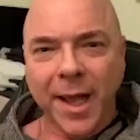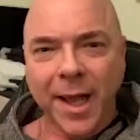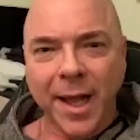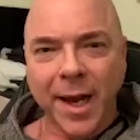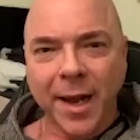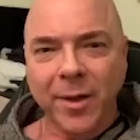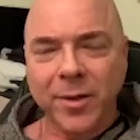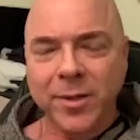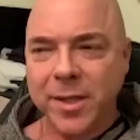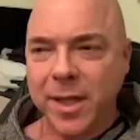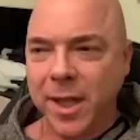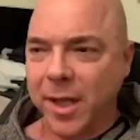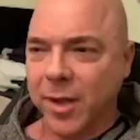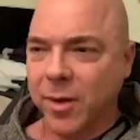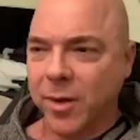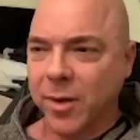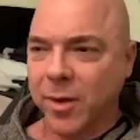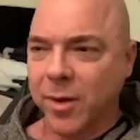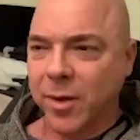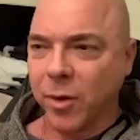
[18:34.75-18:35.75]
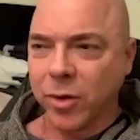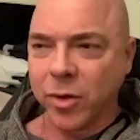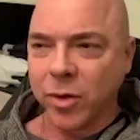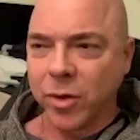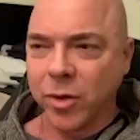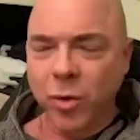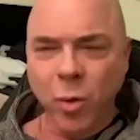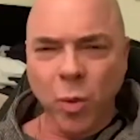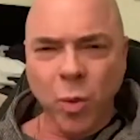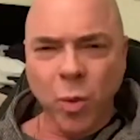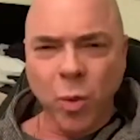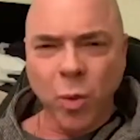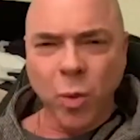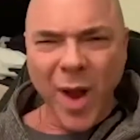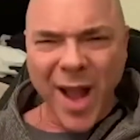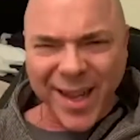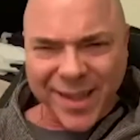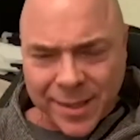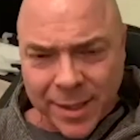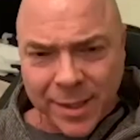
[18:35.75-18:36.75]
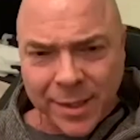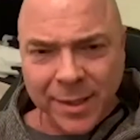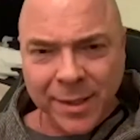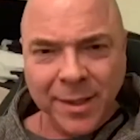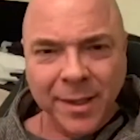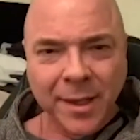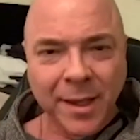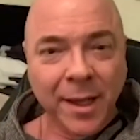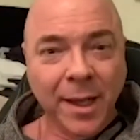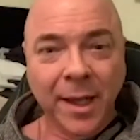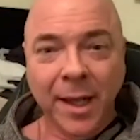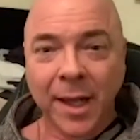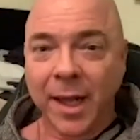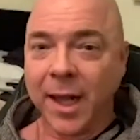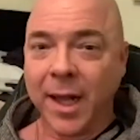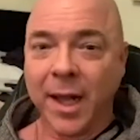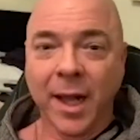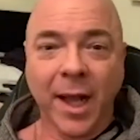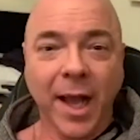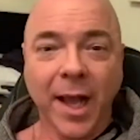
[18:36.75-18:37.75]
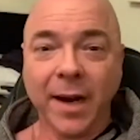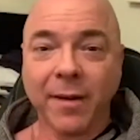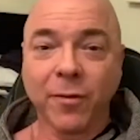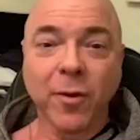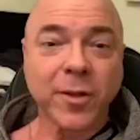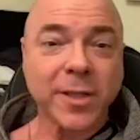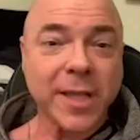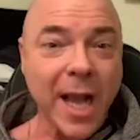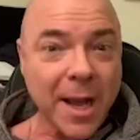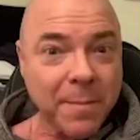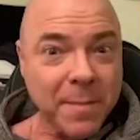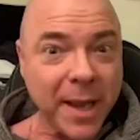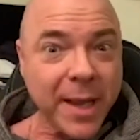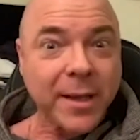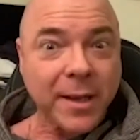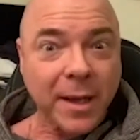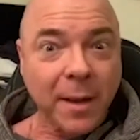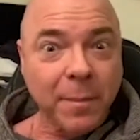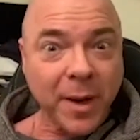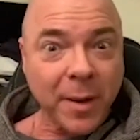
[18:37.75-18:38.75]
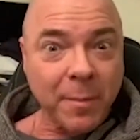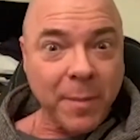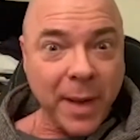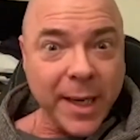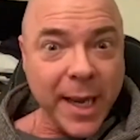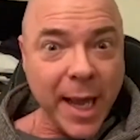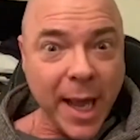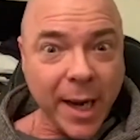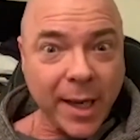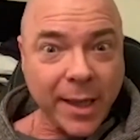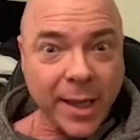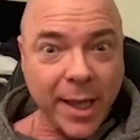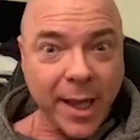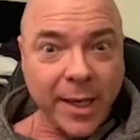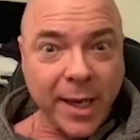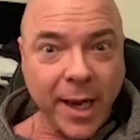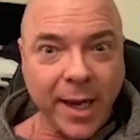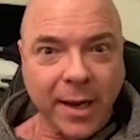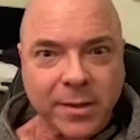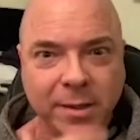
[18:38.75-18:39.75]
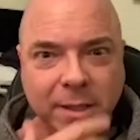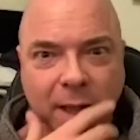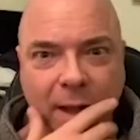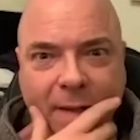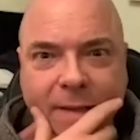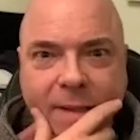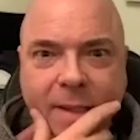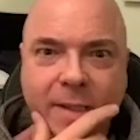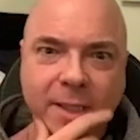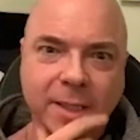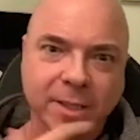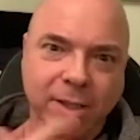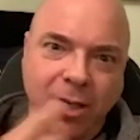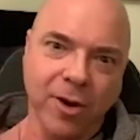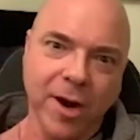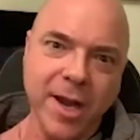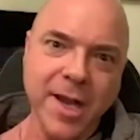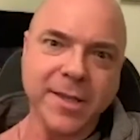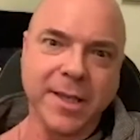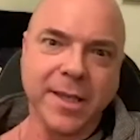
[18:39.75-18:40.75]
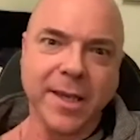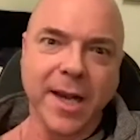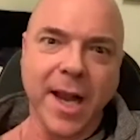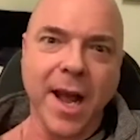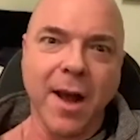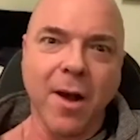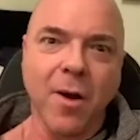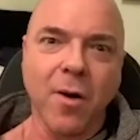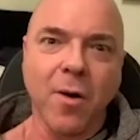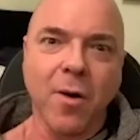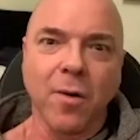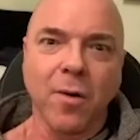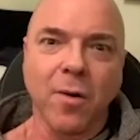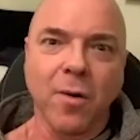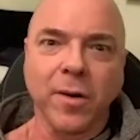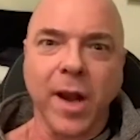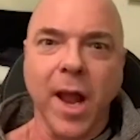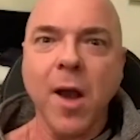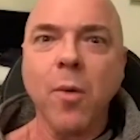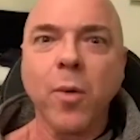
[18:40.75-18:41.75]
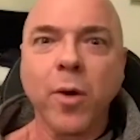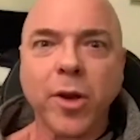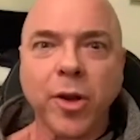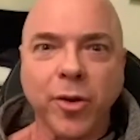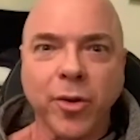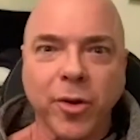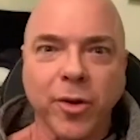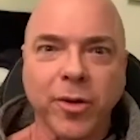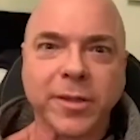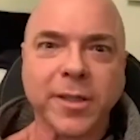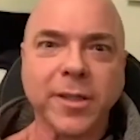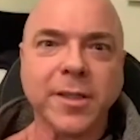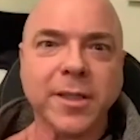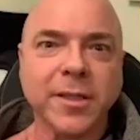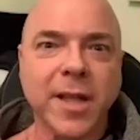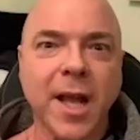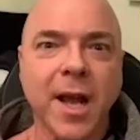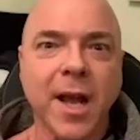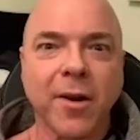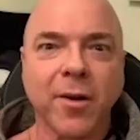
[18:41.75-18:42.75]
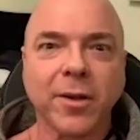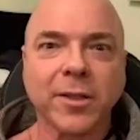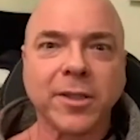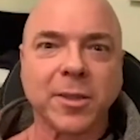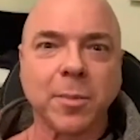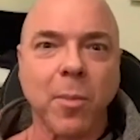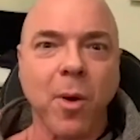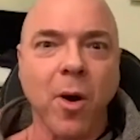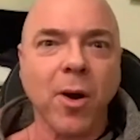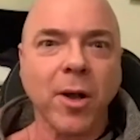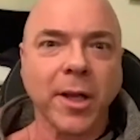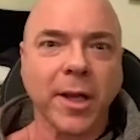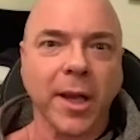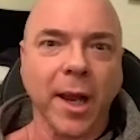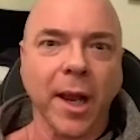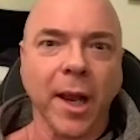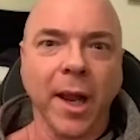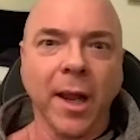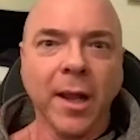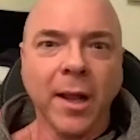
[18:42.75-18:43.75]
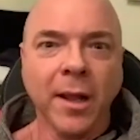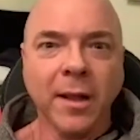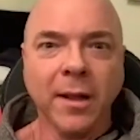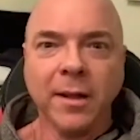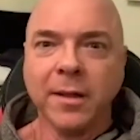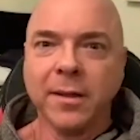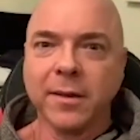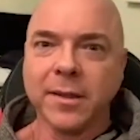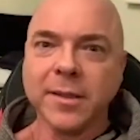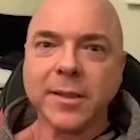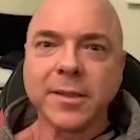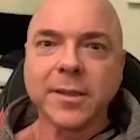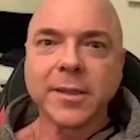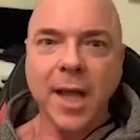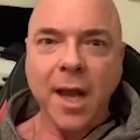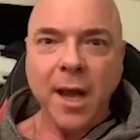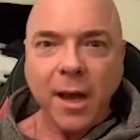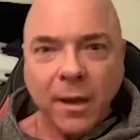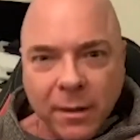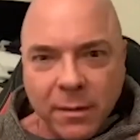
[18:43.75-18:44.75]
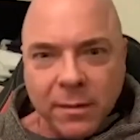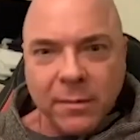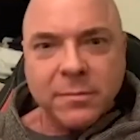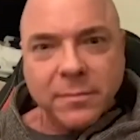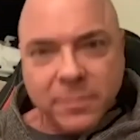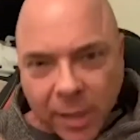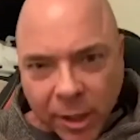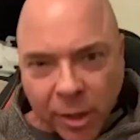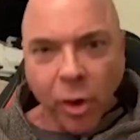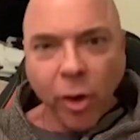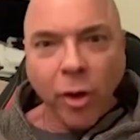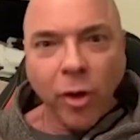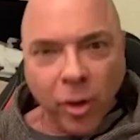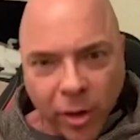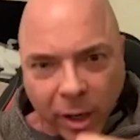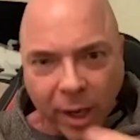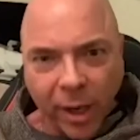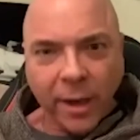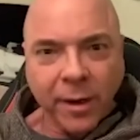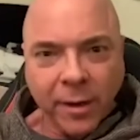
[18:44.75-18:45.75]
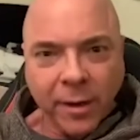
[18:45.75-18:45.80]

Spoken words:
And I was like, you what? And of course, I made a bit of money out of that. And I was like, this is crazy. Now what do you do? Because this is now not just marketing. This is now an earner.